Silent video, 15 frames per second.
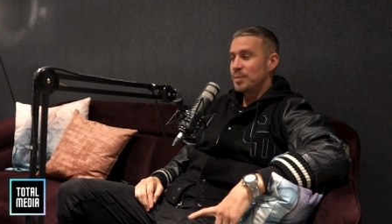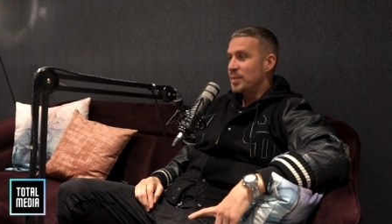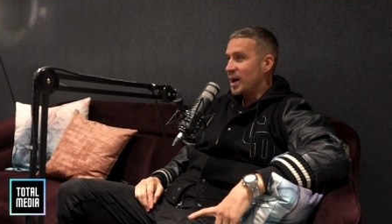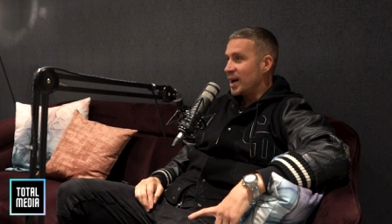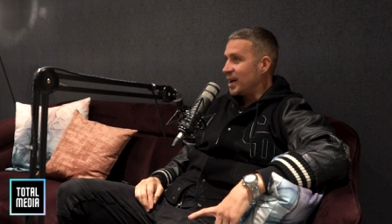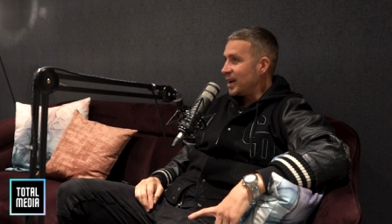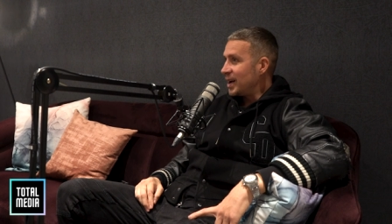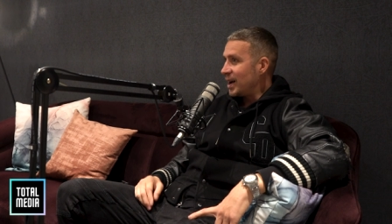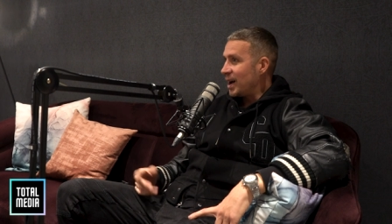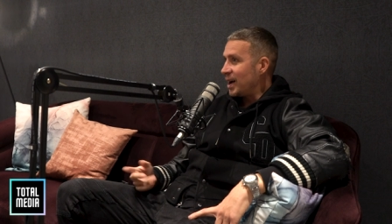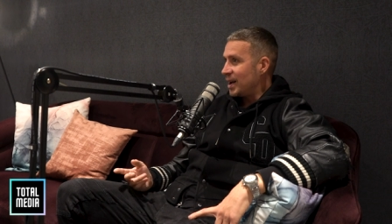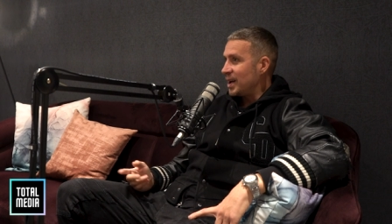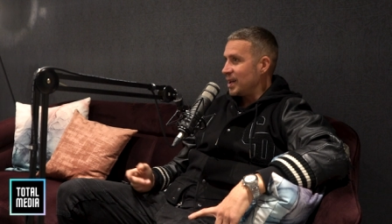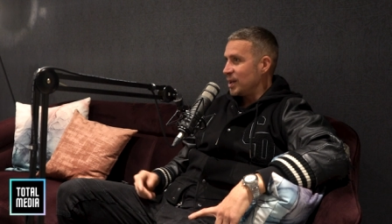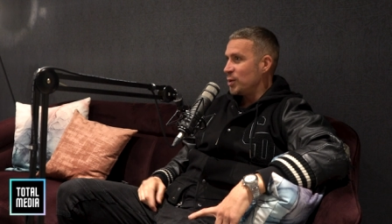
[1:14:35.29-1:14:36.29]
But
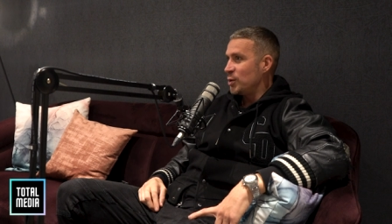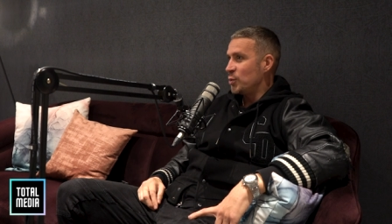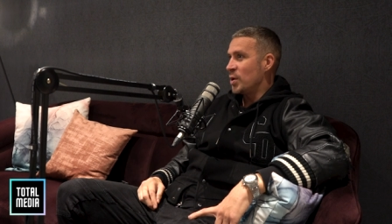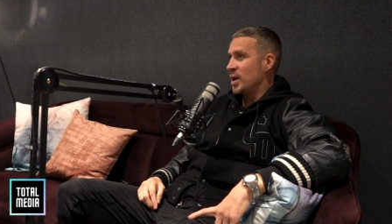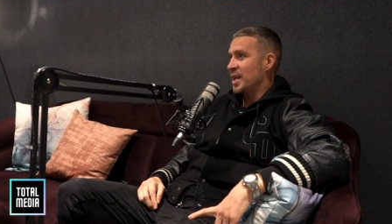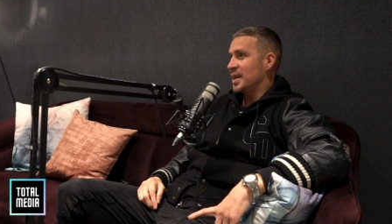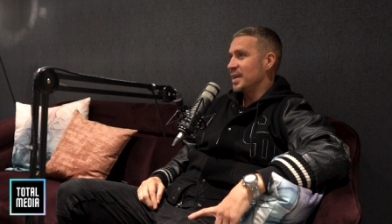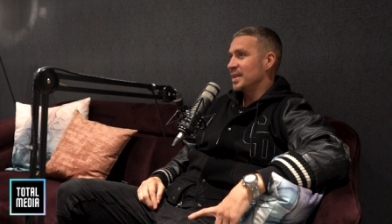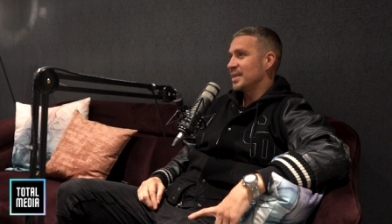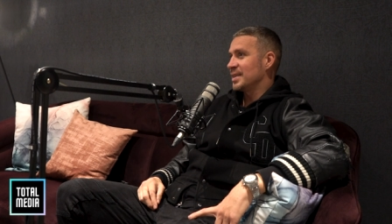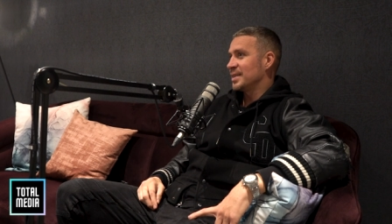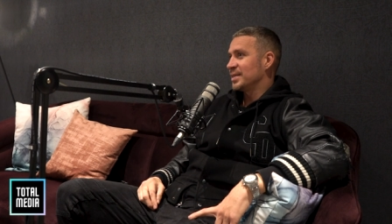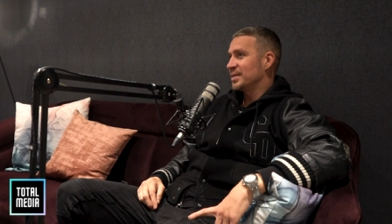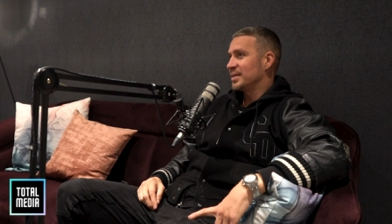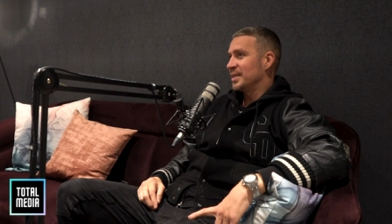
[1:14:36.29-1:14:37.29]
uh, who won it?
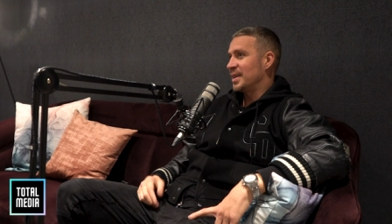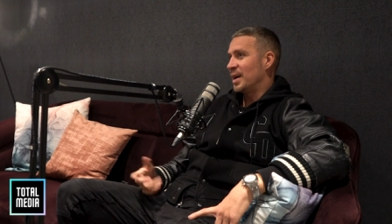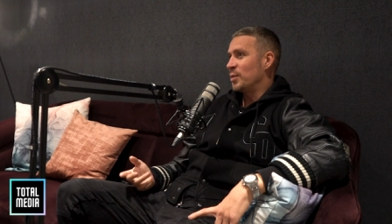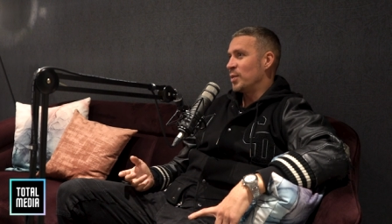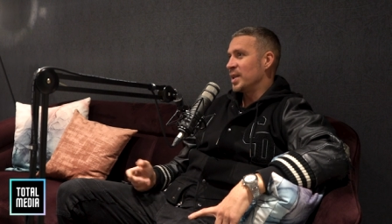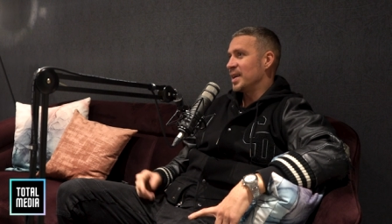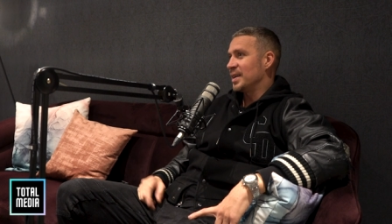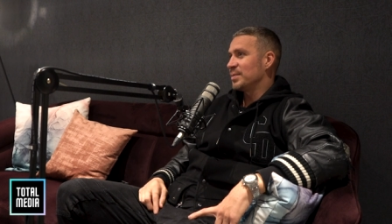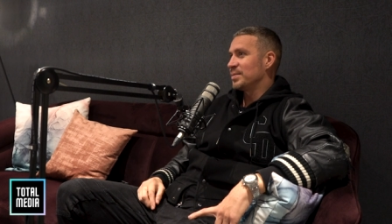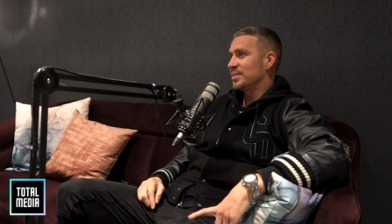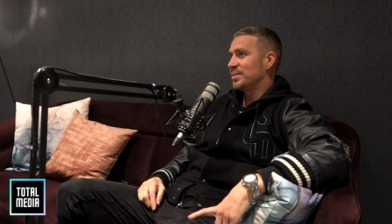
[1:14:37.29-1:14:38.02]
I won it.